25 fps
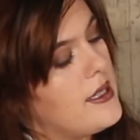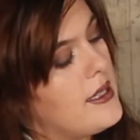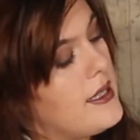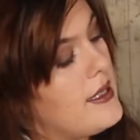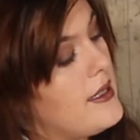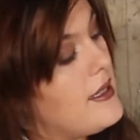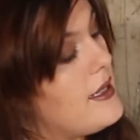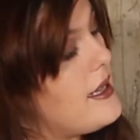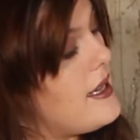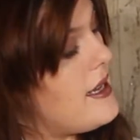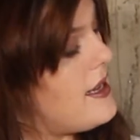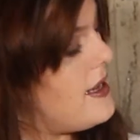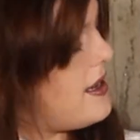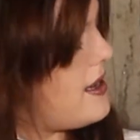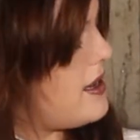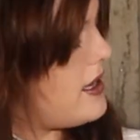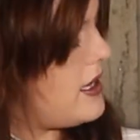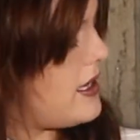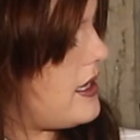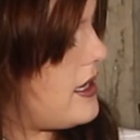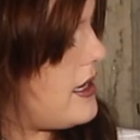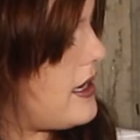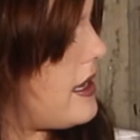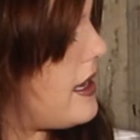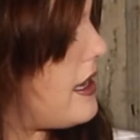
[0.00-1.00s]
Z
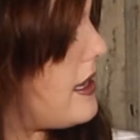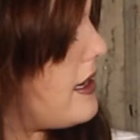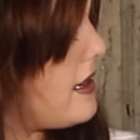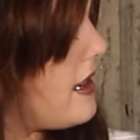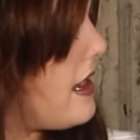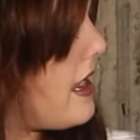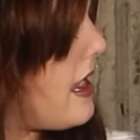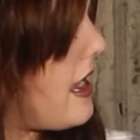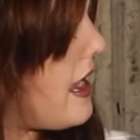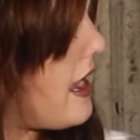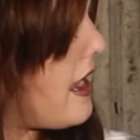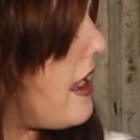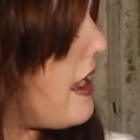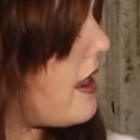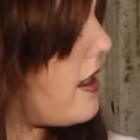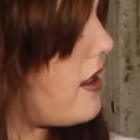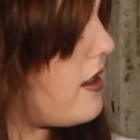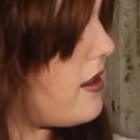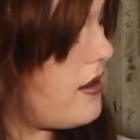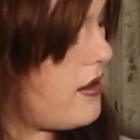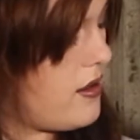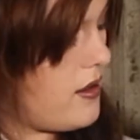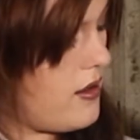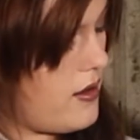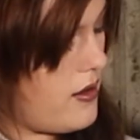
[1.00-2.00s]
and N.